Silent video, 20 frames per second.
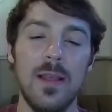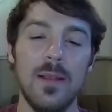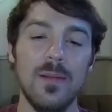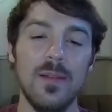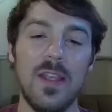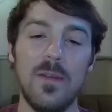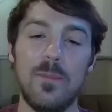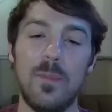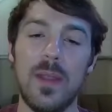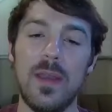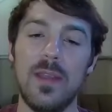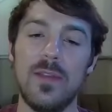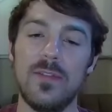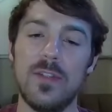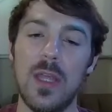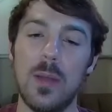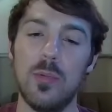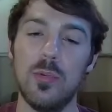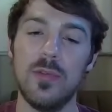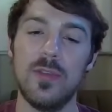Leaf Blade is
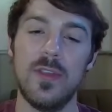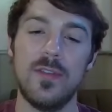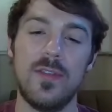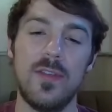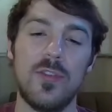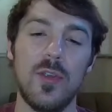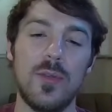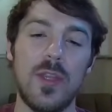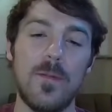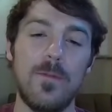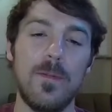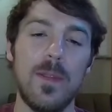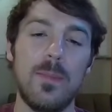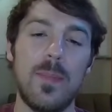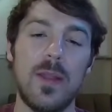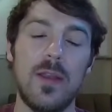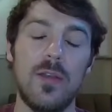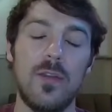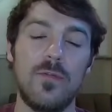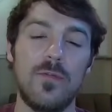double resisted. So definitely
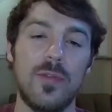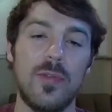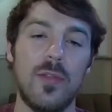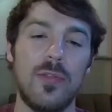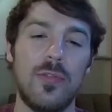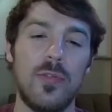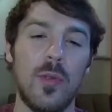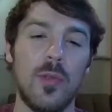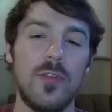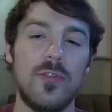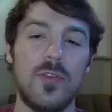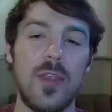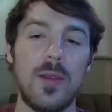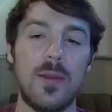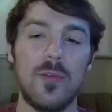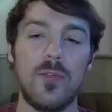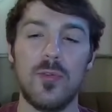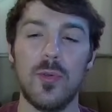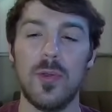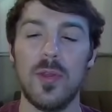better to throw the
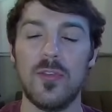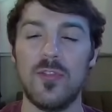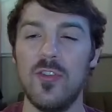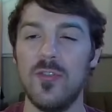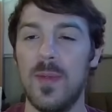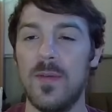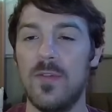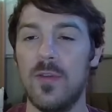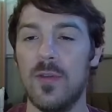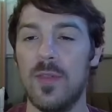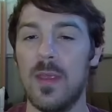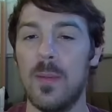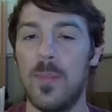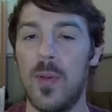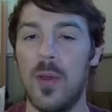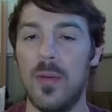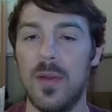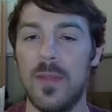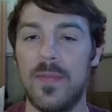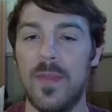Sacred Sword, if you're the
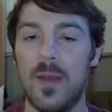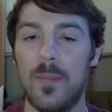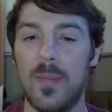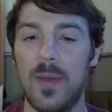opponent there.